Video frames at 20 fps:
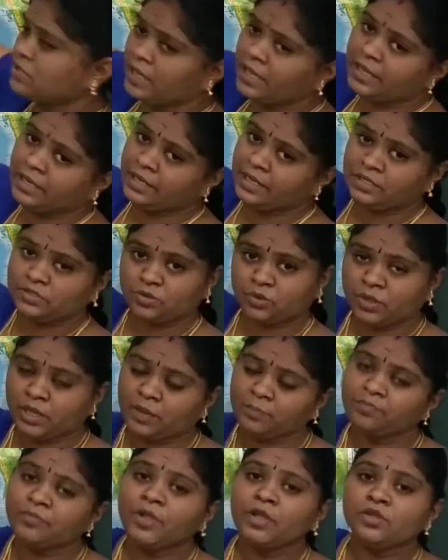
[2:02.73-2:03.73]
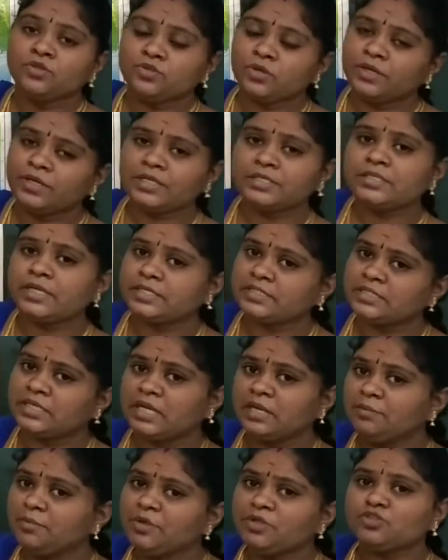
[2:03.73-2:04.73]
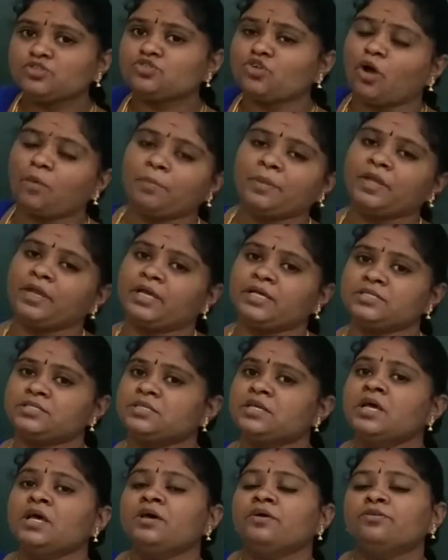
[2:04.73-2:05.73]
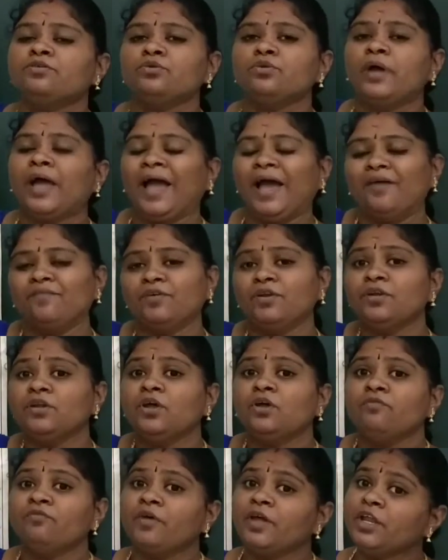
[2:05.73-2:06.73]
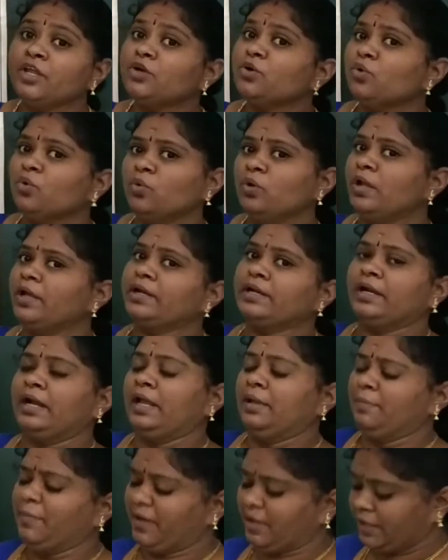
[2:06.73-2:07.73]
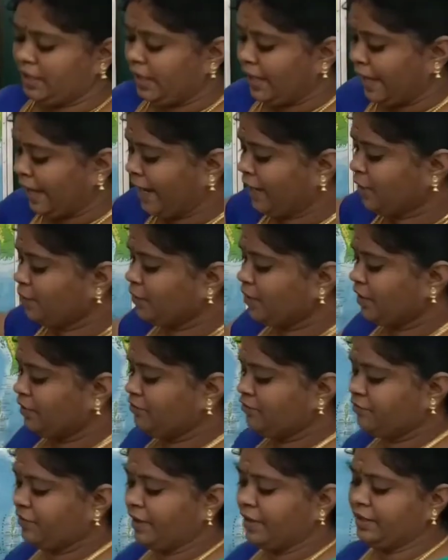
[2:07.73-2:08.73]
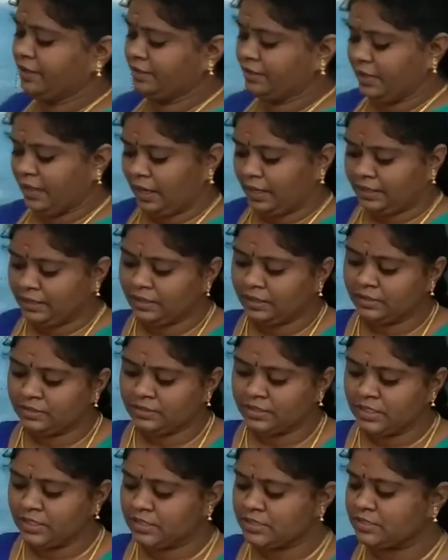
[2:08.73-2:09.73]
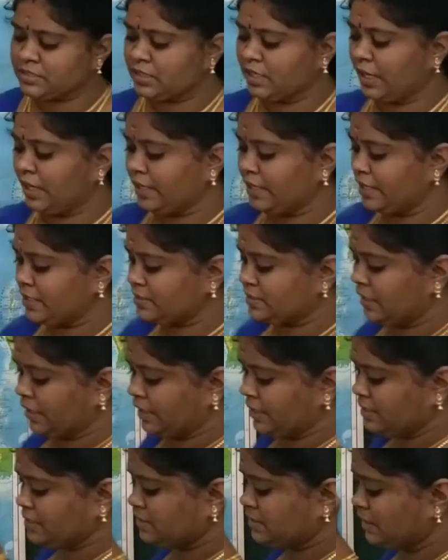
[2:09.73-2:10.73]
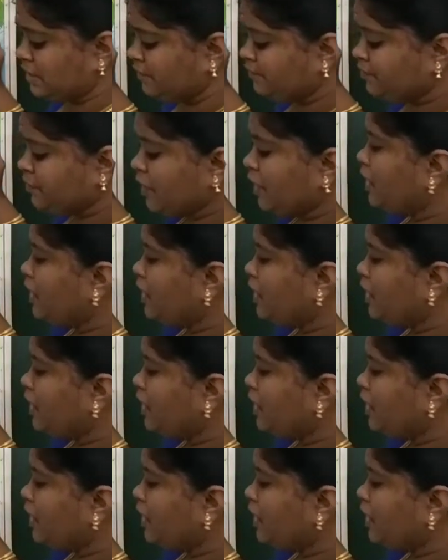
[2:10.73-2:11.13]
areas. Okay, so it is extremely stopping us to have a very cooler climate. And you can find that these areas, that is the